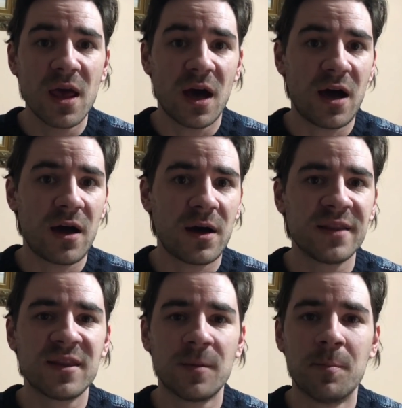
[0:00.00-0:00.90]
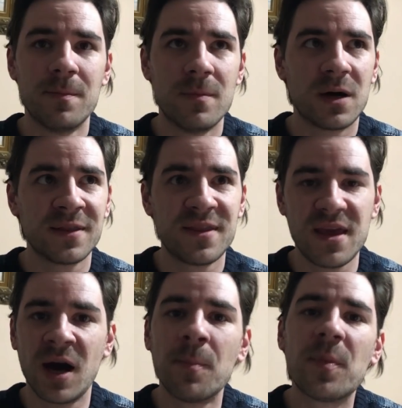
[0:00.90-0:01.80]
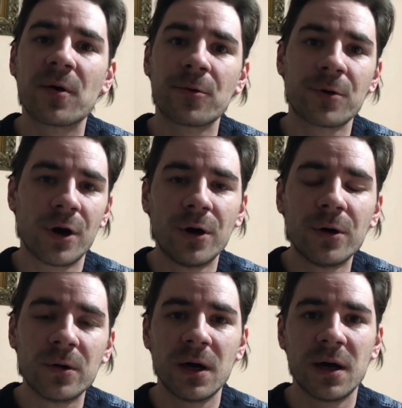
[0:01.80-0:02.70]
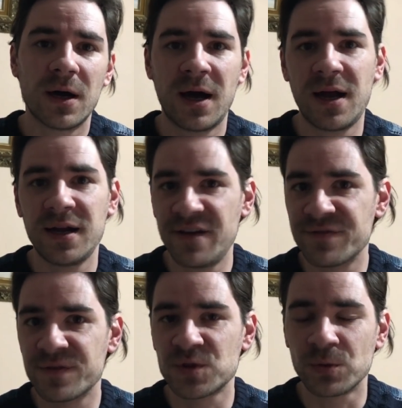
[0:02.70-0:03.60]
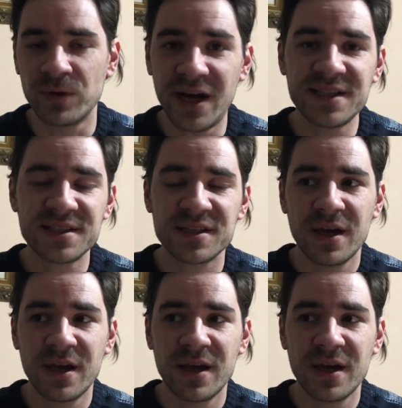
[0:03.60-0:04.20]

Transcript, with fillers: uh, at the at the upper row uh, left to right